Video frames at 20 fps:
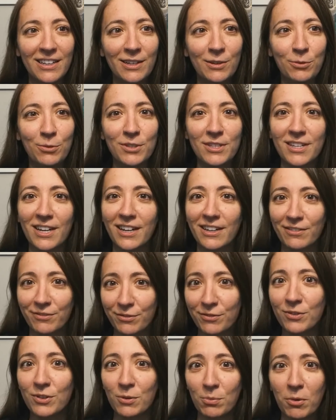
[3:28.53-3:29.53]
was kind
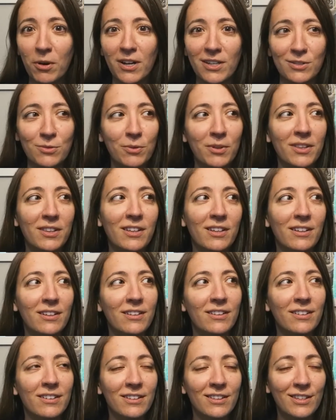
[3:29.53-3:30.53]
of depressed with the
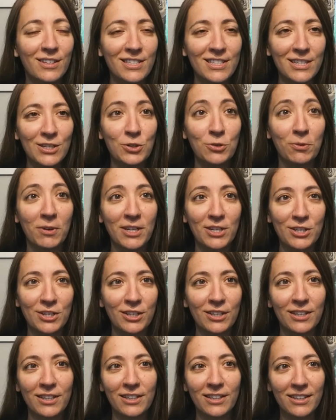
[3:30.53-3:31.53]

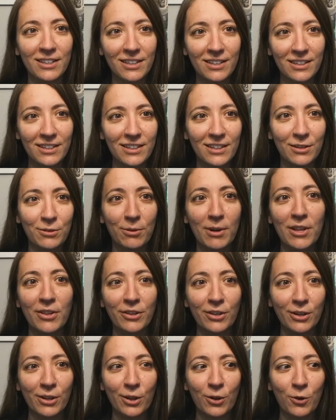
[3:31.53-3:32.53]
situation around
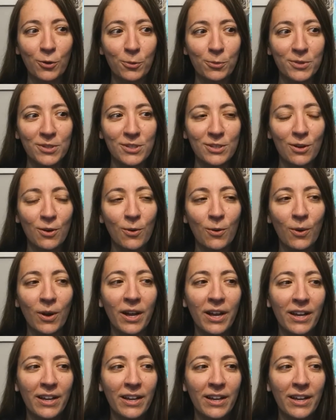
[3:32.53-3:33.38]
the globe. So